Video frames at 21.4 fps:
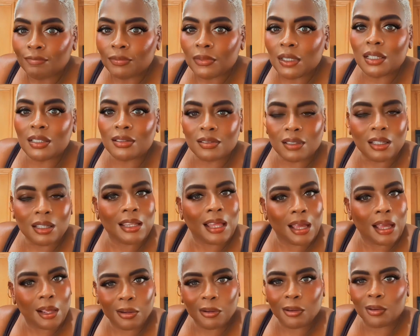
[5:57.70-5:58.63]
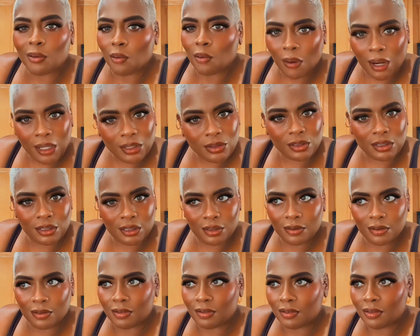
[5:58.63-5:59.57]
It's a lot of
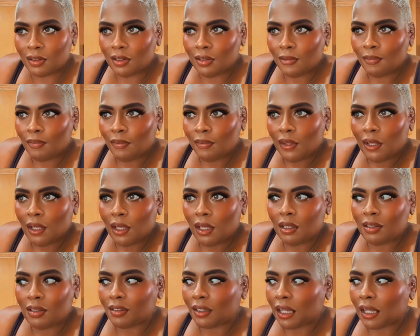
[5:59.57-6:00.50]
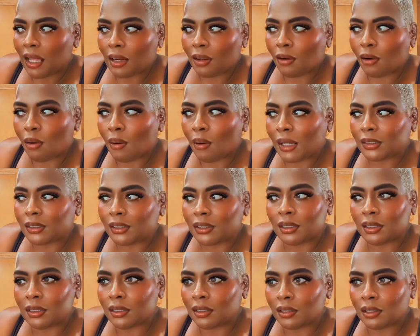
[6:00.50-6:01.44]
questions. It's a lot of
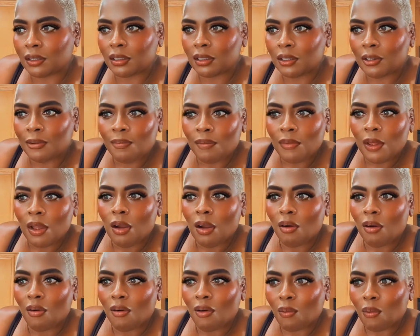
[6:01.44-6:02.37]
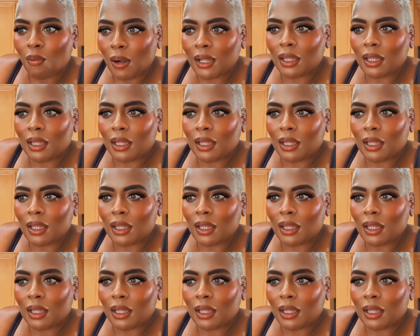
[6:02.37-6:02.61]
questions on what